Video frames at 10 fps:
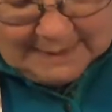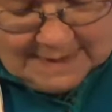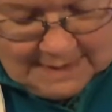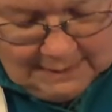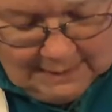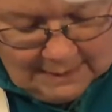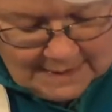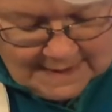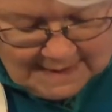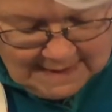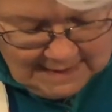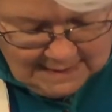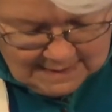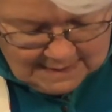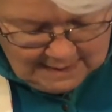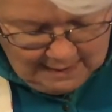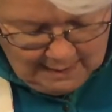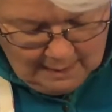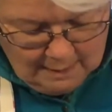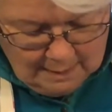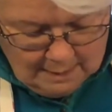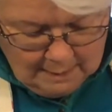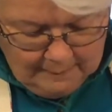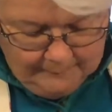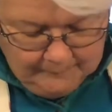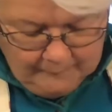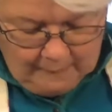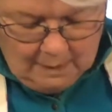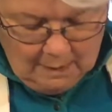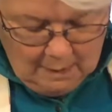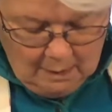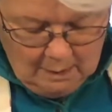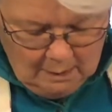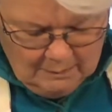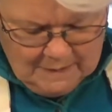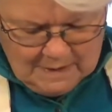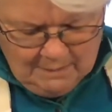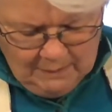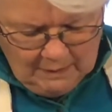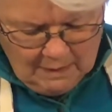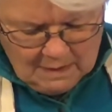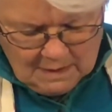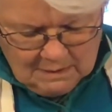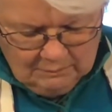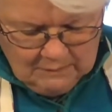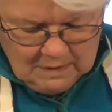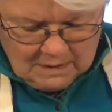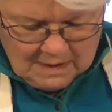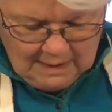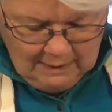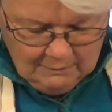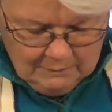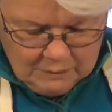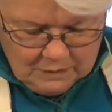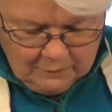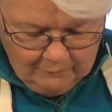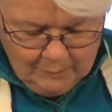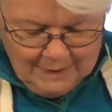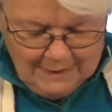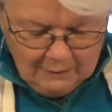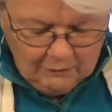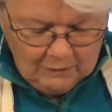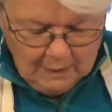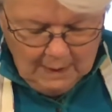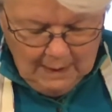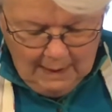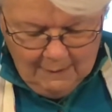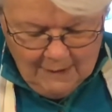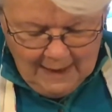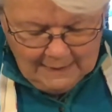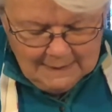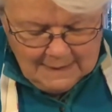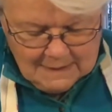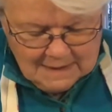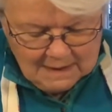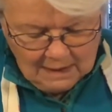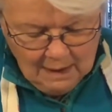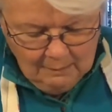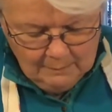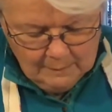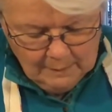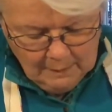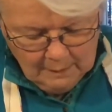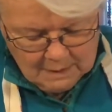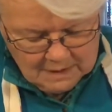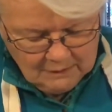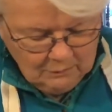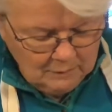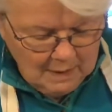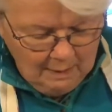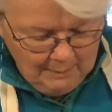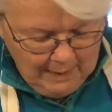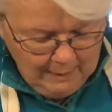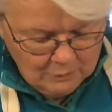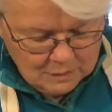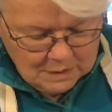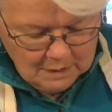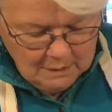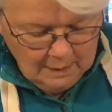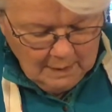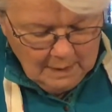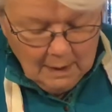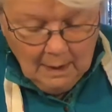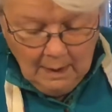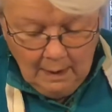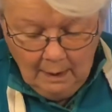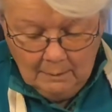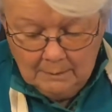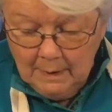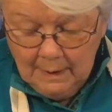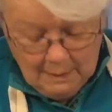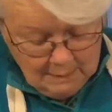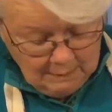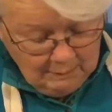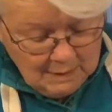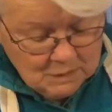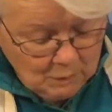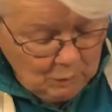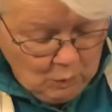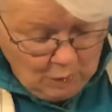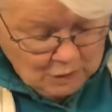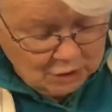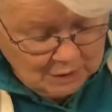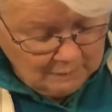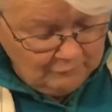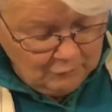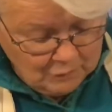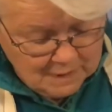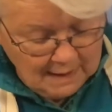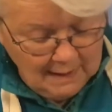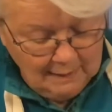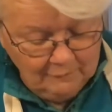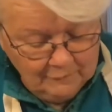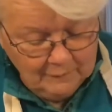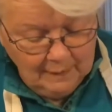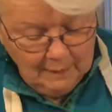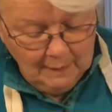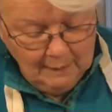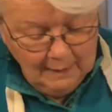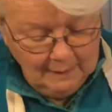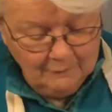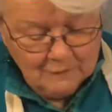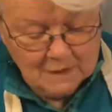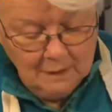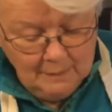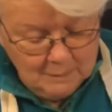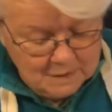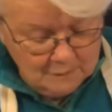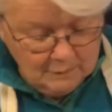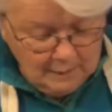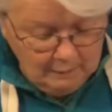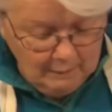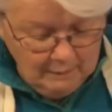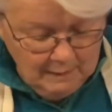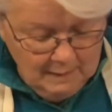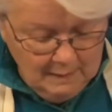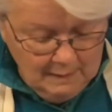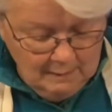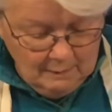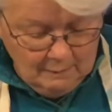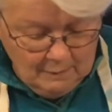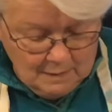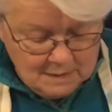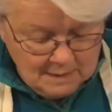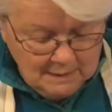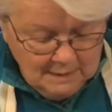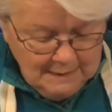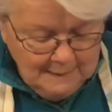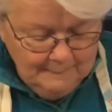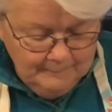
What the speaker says: little seeds and something that's just like sort pith, and that needs to come out. And these were washed, of course, ahead of time, so they're nice and clean.